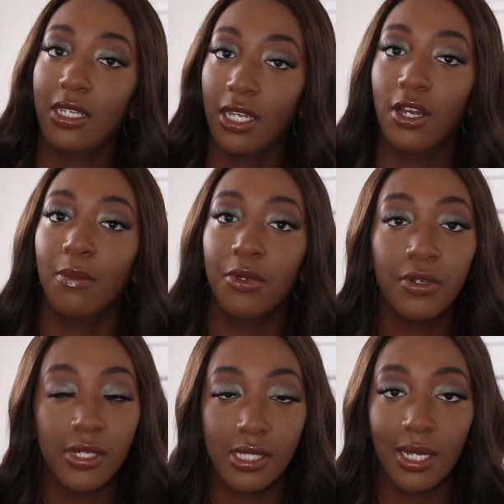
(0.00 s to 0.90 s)
getting her
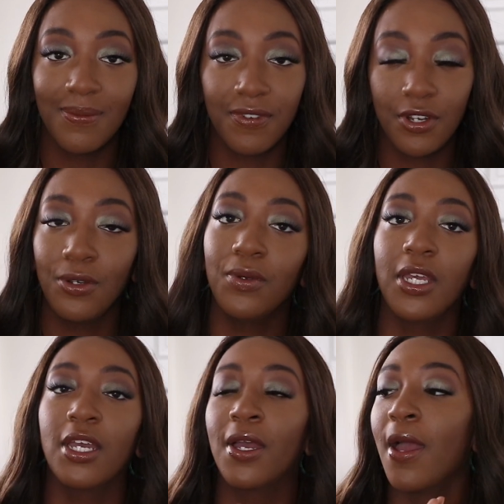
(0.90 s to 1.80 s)
beauty sleep for the new
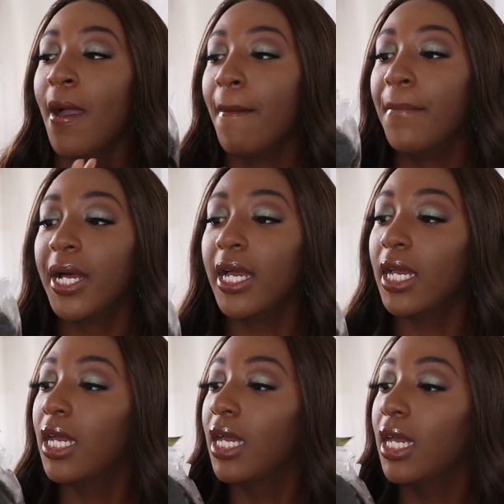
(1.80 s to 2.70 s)
year, but
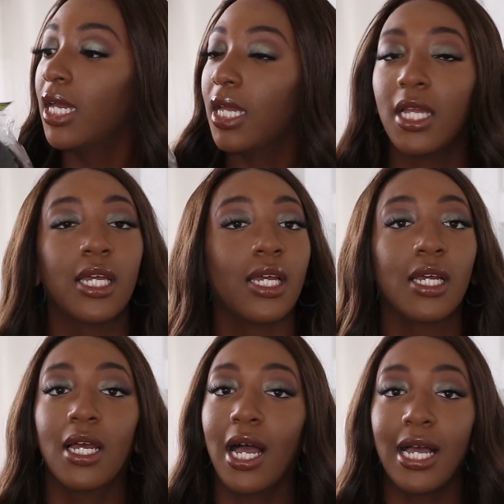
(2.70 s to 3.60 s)

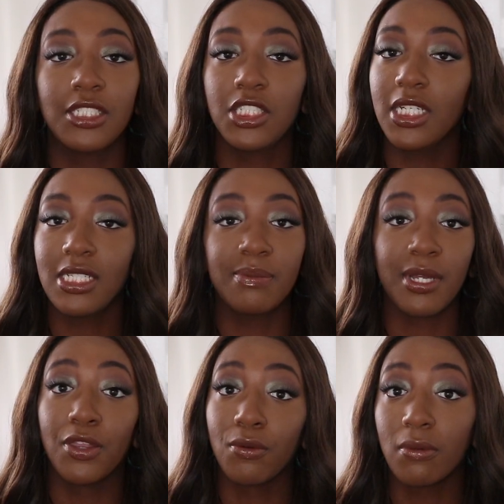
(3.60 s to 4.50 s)
she's
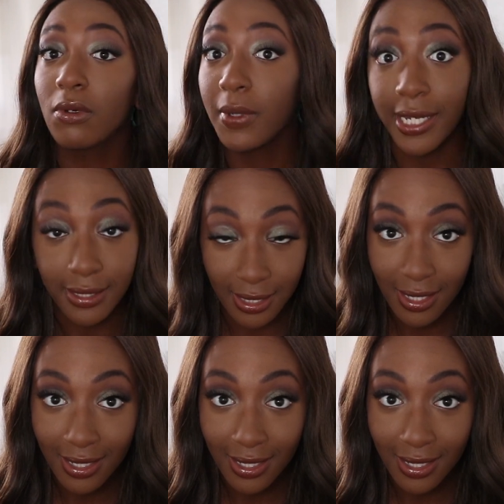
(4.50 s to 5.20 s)
been through it.